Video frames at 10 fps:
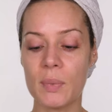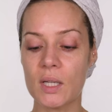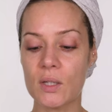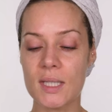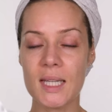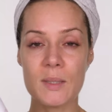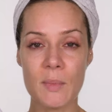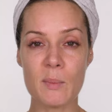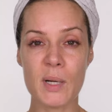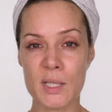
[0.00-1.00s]
because it is
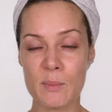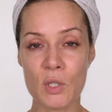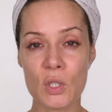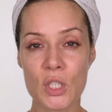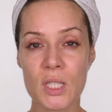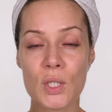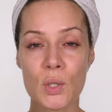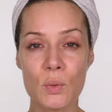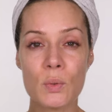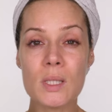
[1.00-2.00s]
made by a dermatologist
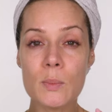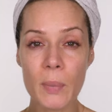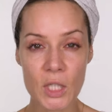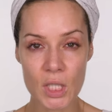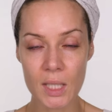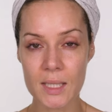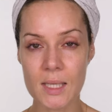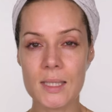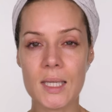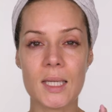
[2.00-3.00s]
who
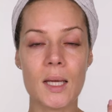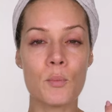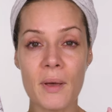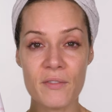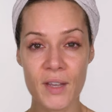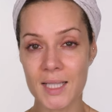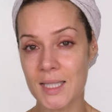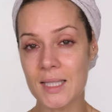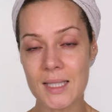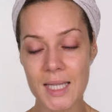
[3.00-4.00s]
specializes in
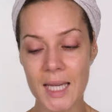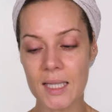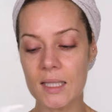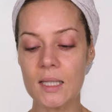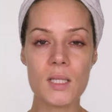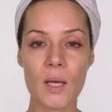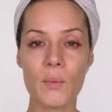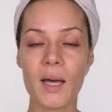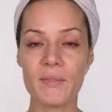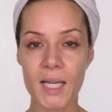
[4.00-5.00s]
perfecting skin.
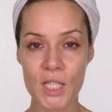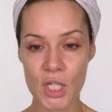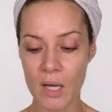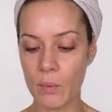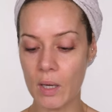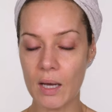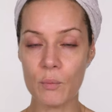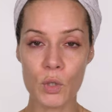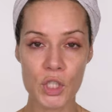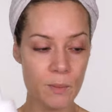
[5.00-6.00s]
So I've had a shower,
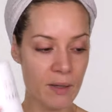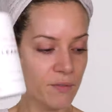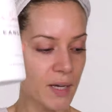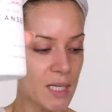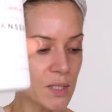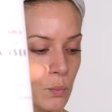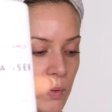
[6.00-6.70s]
I've washed my face